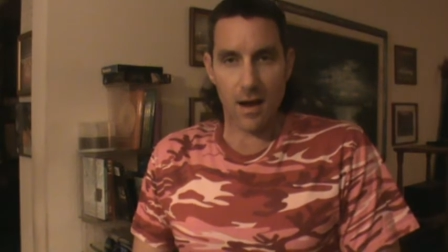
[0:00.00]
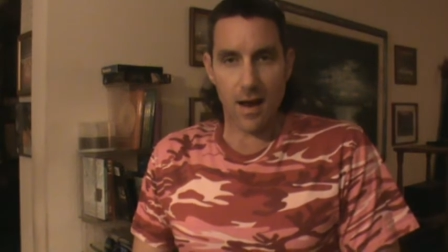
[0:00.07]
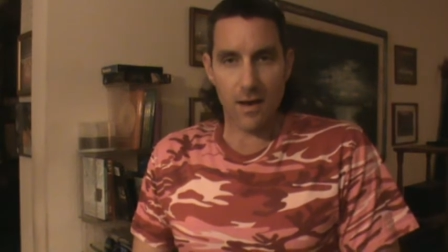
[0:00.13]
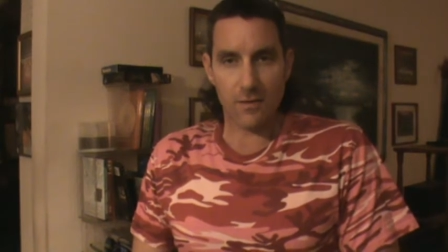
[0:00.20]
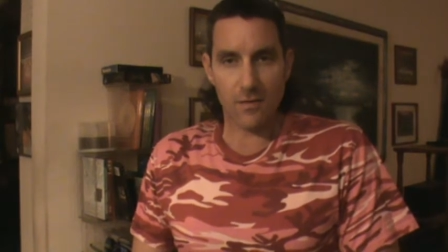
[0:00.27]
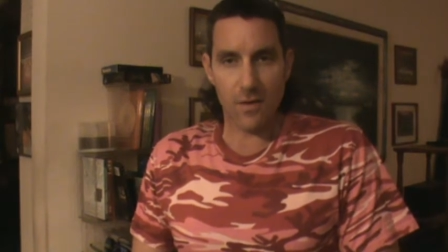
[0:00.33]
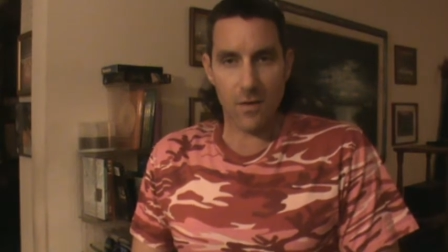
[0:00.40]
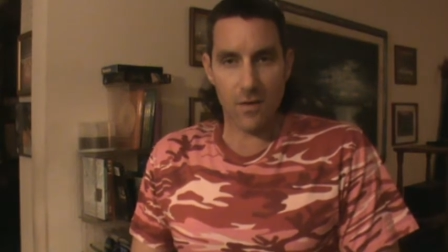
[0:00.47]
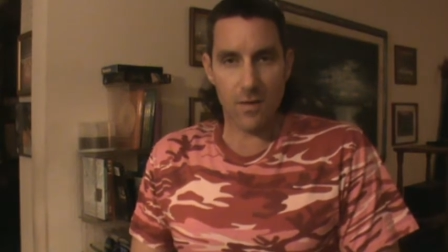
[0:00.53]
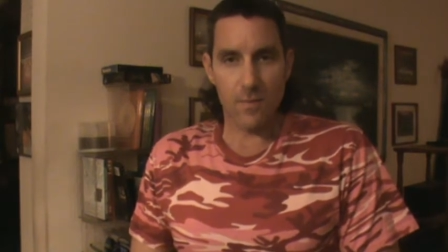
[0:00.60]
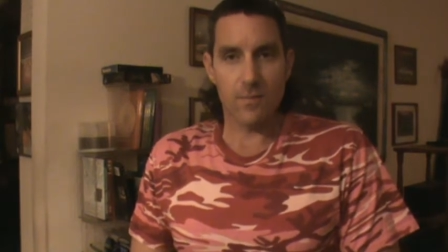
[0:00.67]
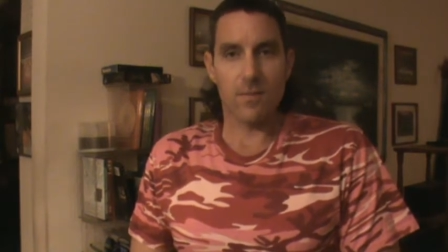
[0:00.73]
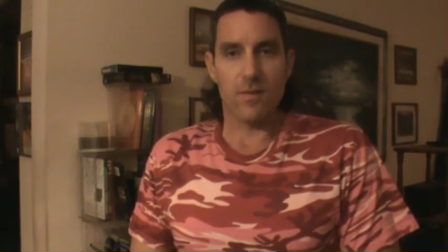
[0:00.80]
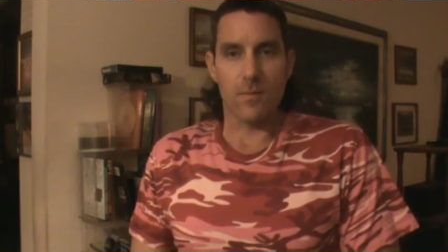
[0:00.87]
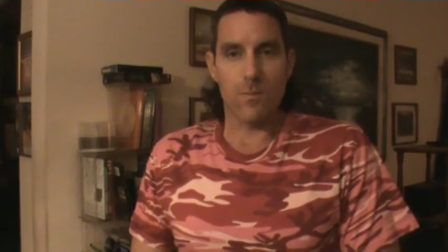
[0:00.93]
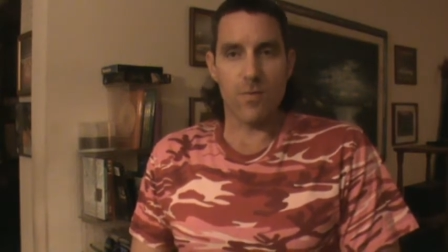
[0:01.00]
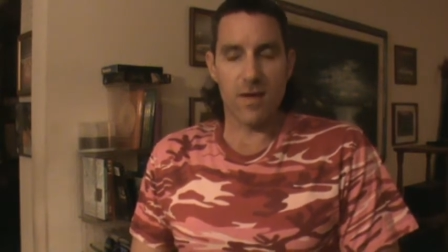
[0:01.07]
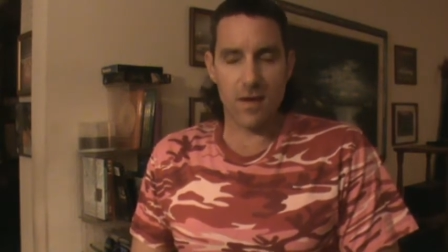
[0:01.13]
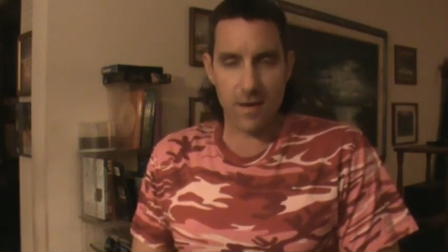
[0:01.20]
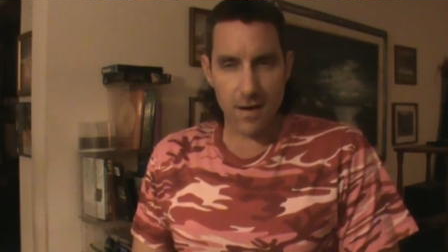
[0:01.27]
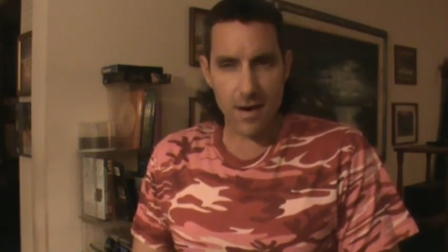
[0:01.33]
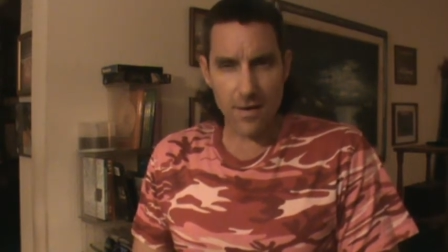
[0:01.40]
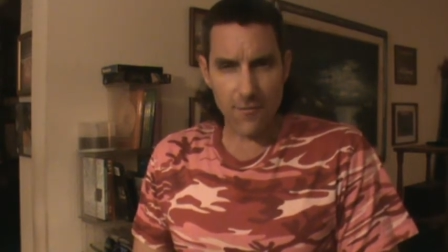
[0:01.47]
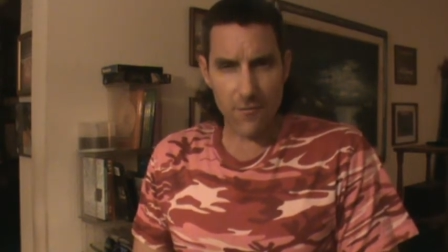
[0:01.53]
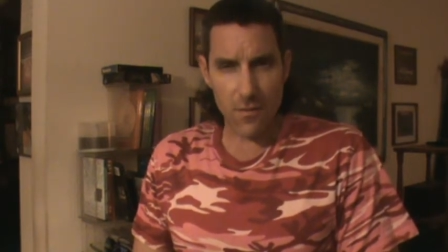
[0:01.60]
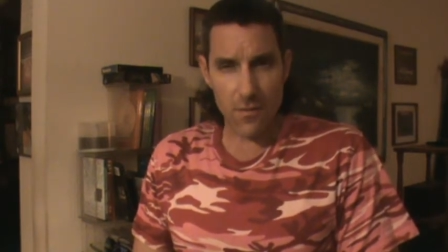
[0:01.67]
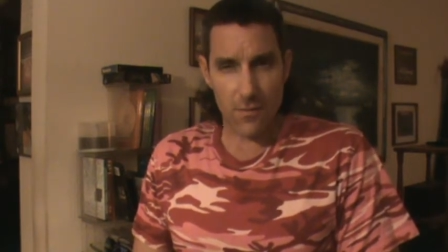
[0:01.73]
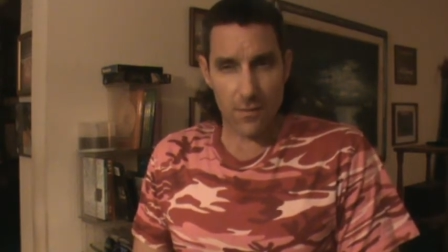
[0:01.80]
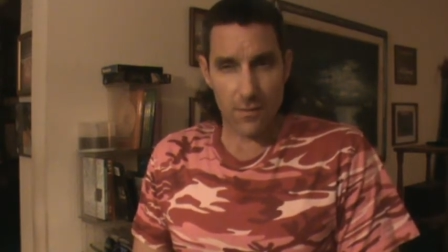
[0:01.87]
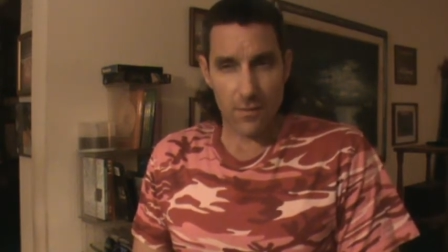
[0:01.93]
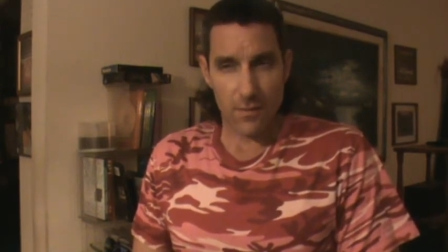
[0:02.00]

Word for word: I told him, be careful,